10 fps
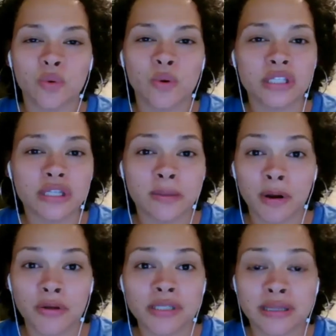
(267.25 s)
towards the
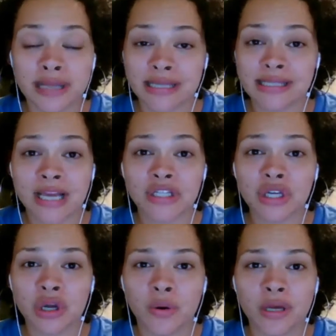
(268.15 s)
person that's
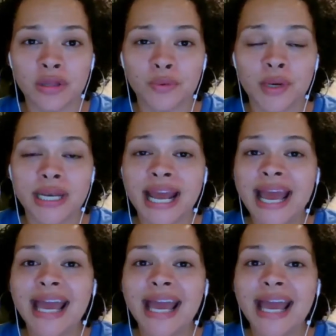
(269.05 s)
actually going through it